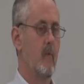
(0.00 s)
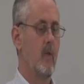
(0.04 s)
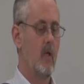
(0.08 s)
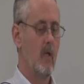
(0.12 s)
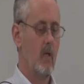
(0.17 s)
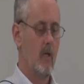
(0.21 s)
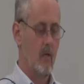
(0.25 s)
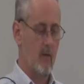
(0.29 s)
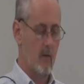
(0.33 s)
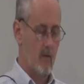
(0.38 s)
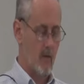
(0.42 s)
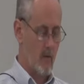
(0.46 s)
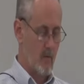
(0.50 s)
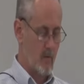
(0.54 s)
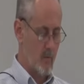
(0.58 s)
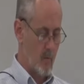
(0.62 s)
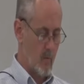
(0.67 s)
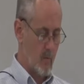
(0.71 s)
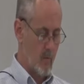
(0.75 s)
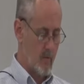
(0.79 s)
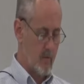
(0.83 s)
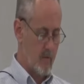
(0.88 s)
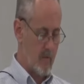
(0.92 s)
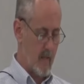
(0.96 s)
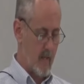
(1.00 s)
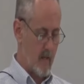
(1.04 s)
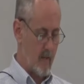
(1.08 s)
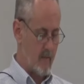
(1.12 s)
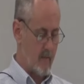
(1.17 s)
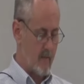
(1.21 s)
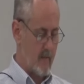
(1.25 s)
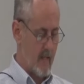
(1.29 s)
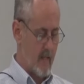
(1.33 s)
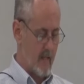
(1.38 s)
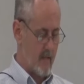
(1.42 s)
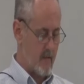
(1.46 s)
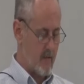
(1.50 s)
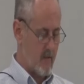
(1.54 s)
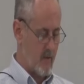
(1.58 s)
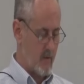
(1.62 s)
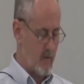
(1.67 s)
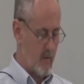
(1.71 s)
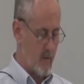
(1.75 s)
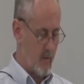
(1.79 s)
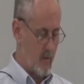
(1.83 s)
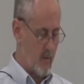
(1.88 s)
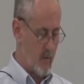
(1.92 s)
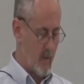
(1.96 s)
You hear those words, they are
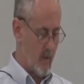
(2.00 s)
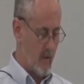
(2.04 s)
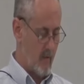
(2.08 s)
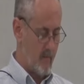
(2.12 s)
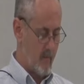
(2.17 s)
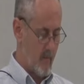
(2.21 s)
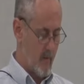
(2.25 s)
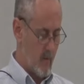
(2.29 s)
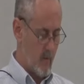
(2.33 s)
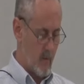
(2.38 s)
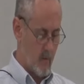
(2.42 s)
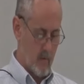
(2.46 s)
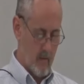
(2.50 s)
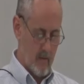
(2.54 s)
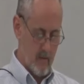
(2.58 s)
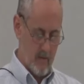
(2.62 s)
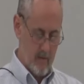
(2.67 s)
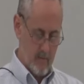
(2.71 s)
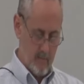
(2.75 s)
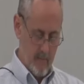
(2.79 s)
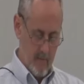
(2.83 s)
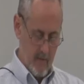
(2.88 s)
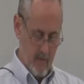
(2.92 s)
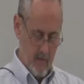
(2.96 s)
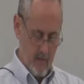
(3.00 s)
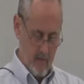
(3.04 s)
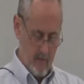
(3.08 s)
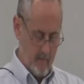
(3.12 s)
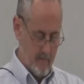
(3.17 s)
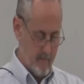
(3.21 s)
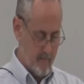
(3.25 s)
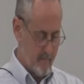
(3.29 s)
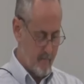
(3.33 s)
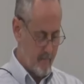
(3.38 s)
destitute of the Holy Spirit.